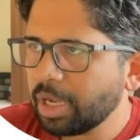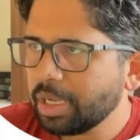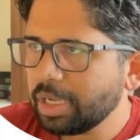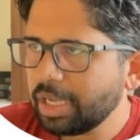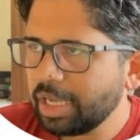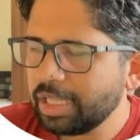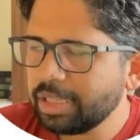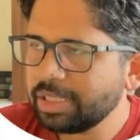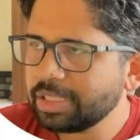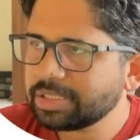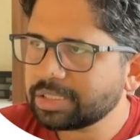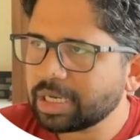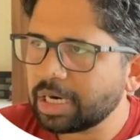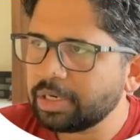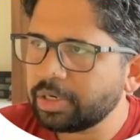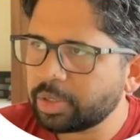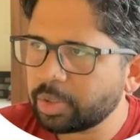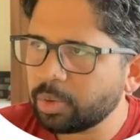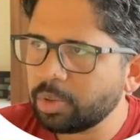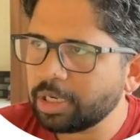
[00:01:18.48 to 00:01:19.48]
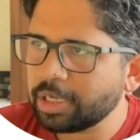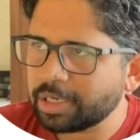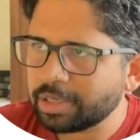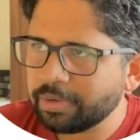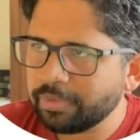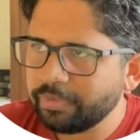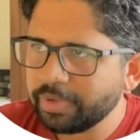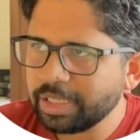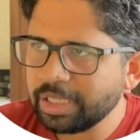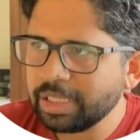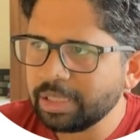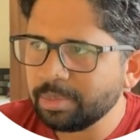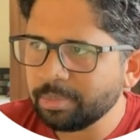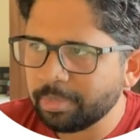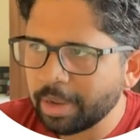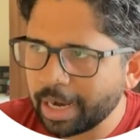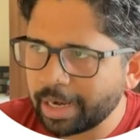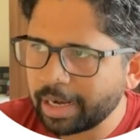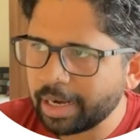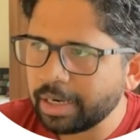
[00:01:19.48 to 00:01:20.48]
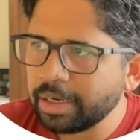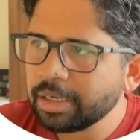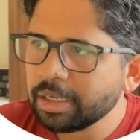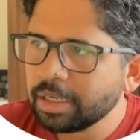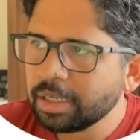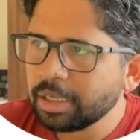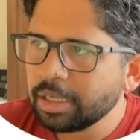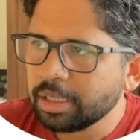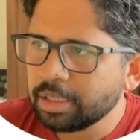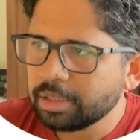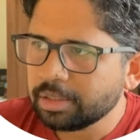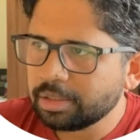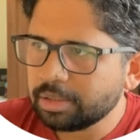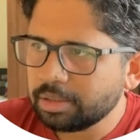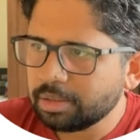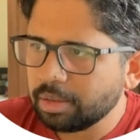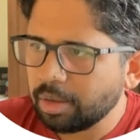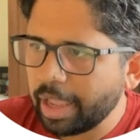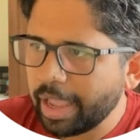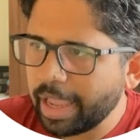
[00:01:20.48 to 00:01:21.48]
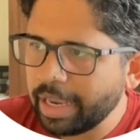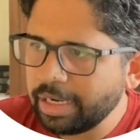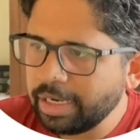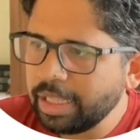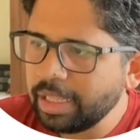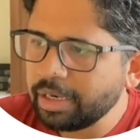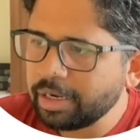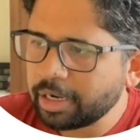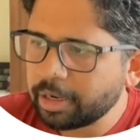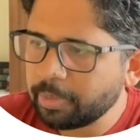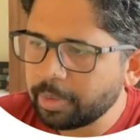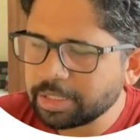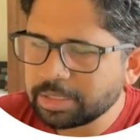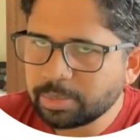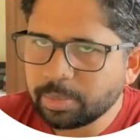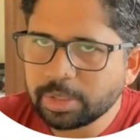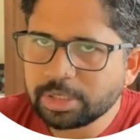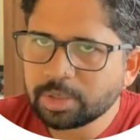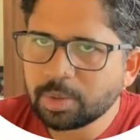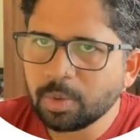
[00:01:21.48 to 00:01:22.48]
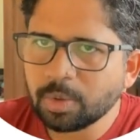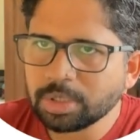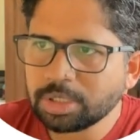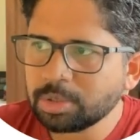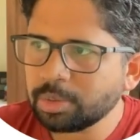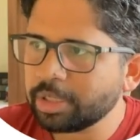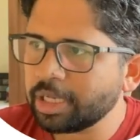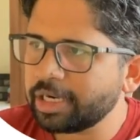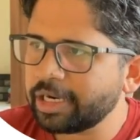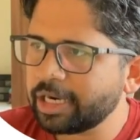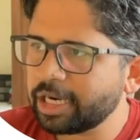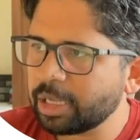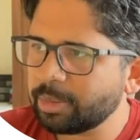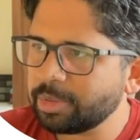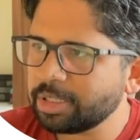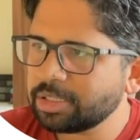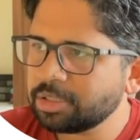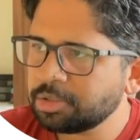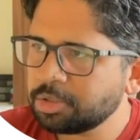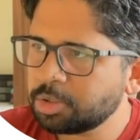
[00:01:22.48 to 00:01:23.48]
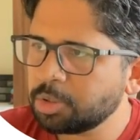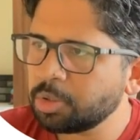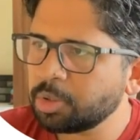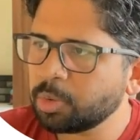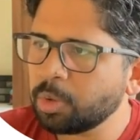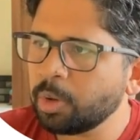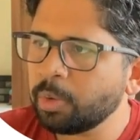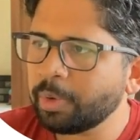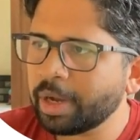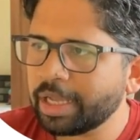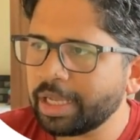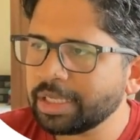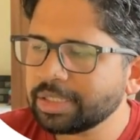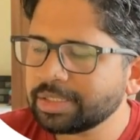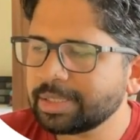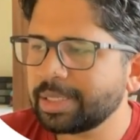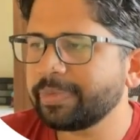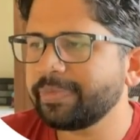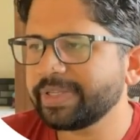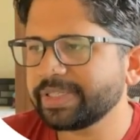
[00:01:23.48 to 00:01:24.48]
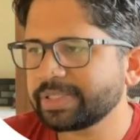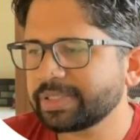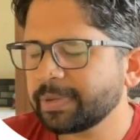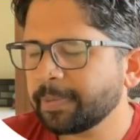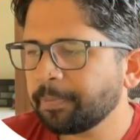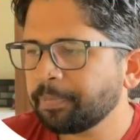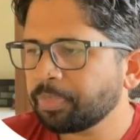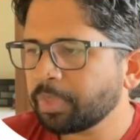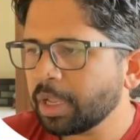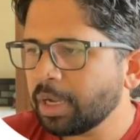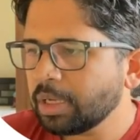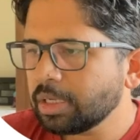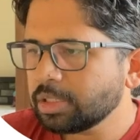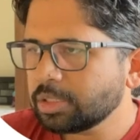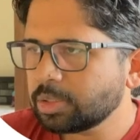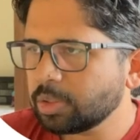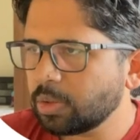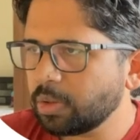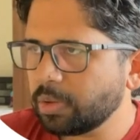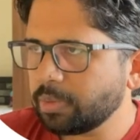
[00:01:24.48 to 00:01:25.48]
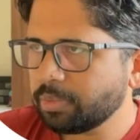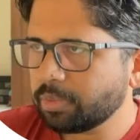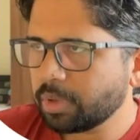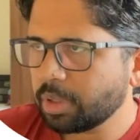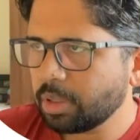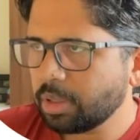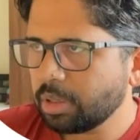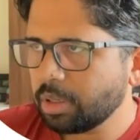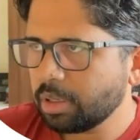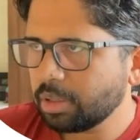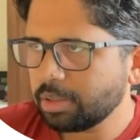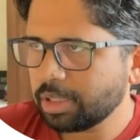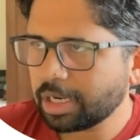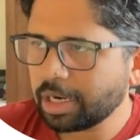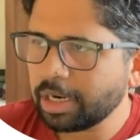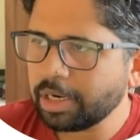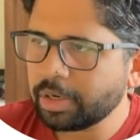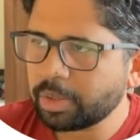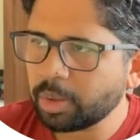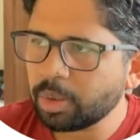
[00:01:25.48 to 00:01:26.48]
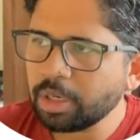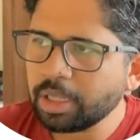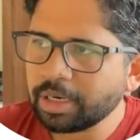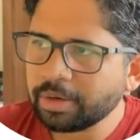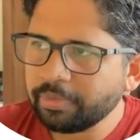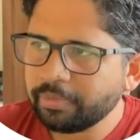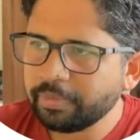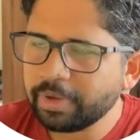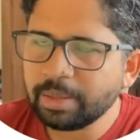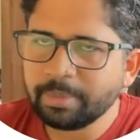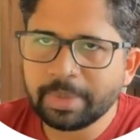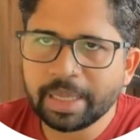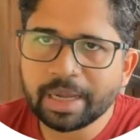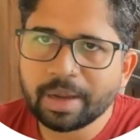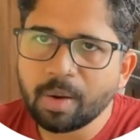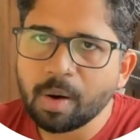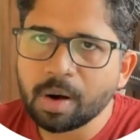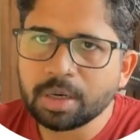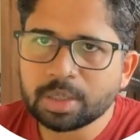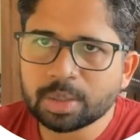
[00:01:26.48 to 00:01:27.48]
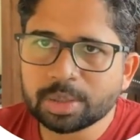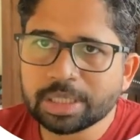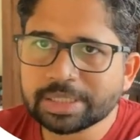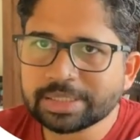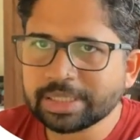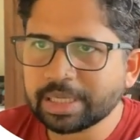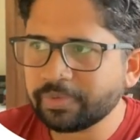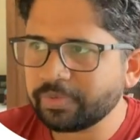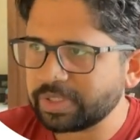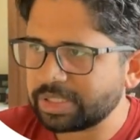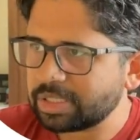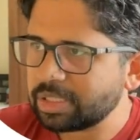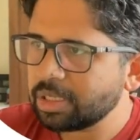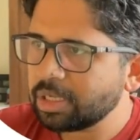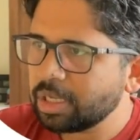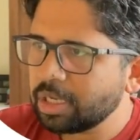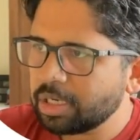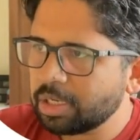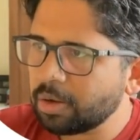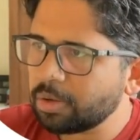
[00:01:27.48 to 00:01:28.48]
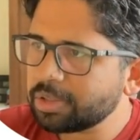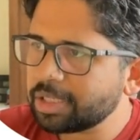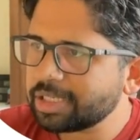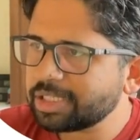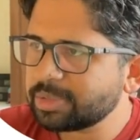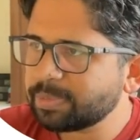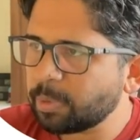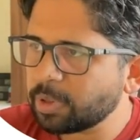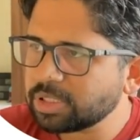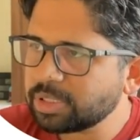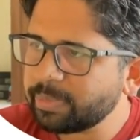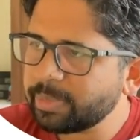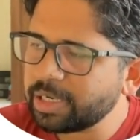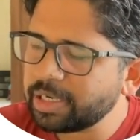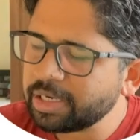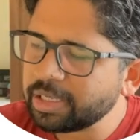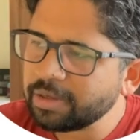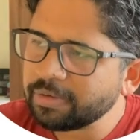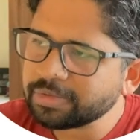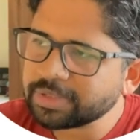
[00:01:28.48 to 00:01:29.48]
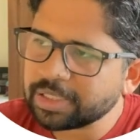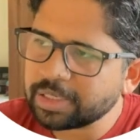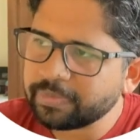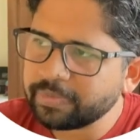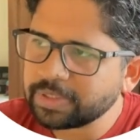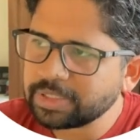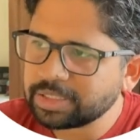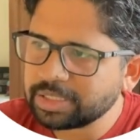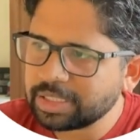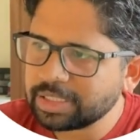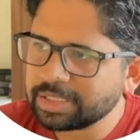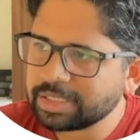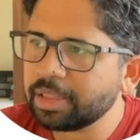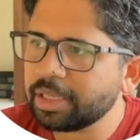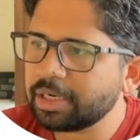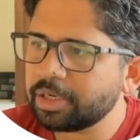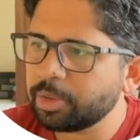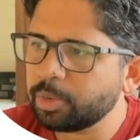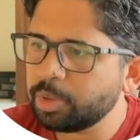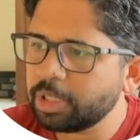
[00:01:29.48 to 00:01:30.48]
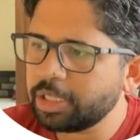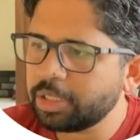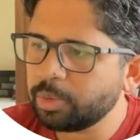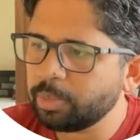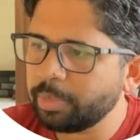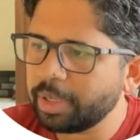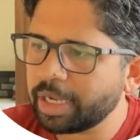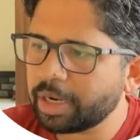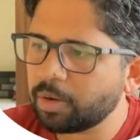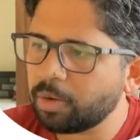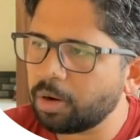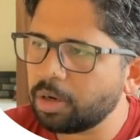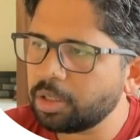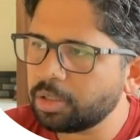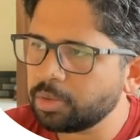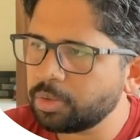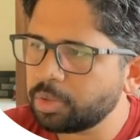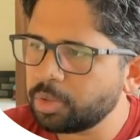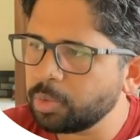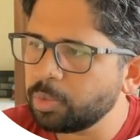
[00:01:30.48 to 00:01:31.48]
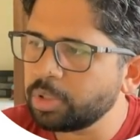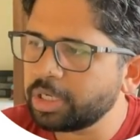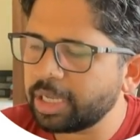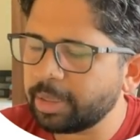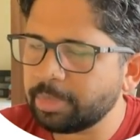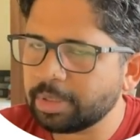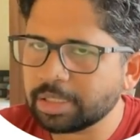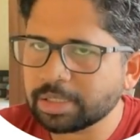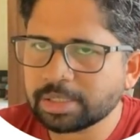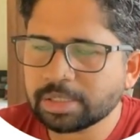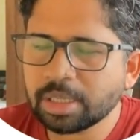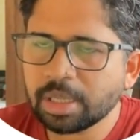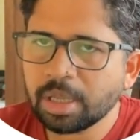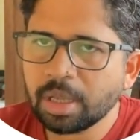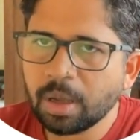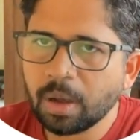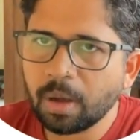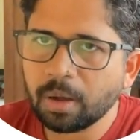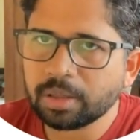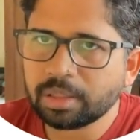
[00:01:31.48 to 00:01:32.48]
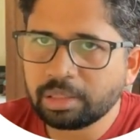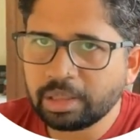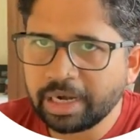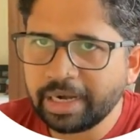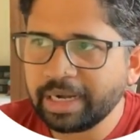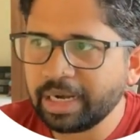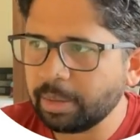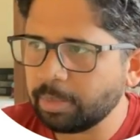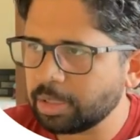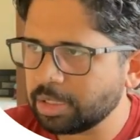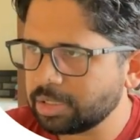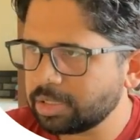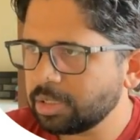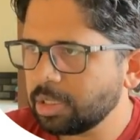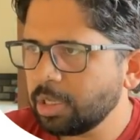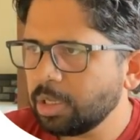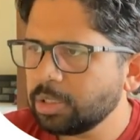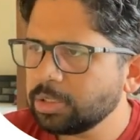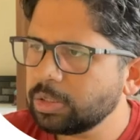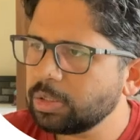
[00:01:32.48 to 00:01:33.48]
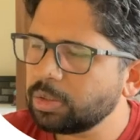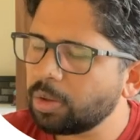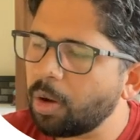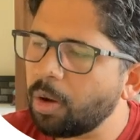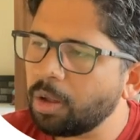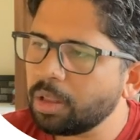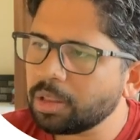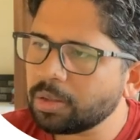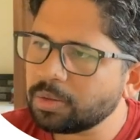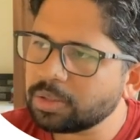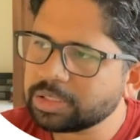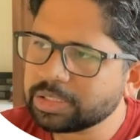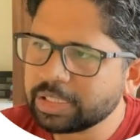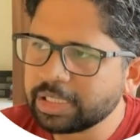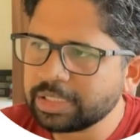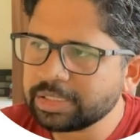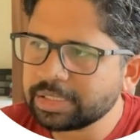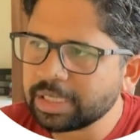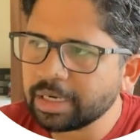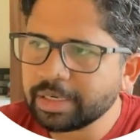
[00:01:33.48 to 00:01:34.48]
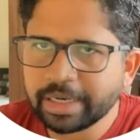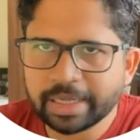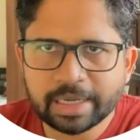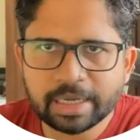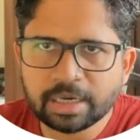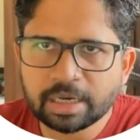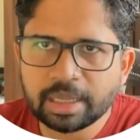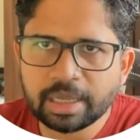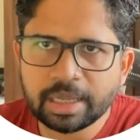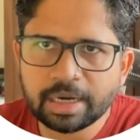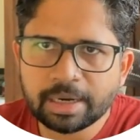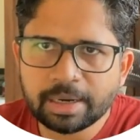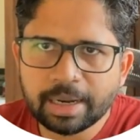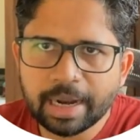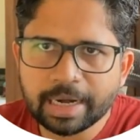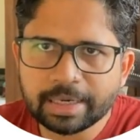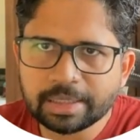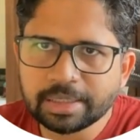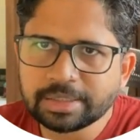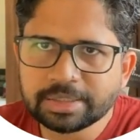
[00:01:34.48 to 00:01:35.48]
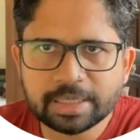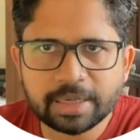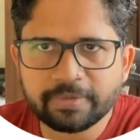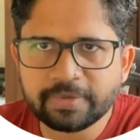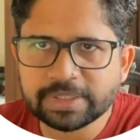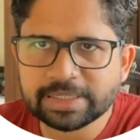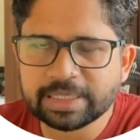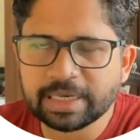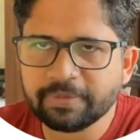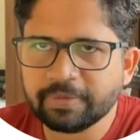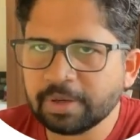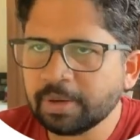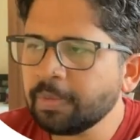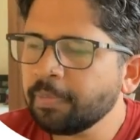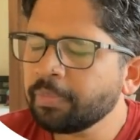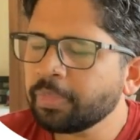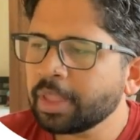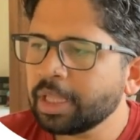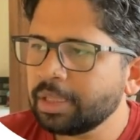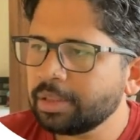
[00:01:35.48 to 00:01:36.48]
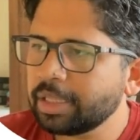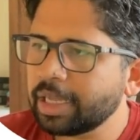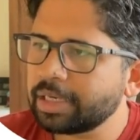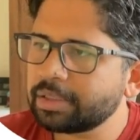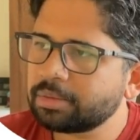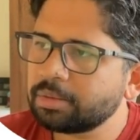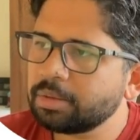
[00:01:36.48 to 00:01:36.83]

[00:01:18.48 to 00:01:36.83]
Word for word: in this controller within backend, any request which goes to the database should go via service. So the controller will make call to the service. Now the responsibility of service is that you need to make call to two tables or three tables. So all those things are taken care at the service level that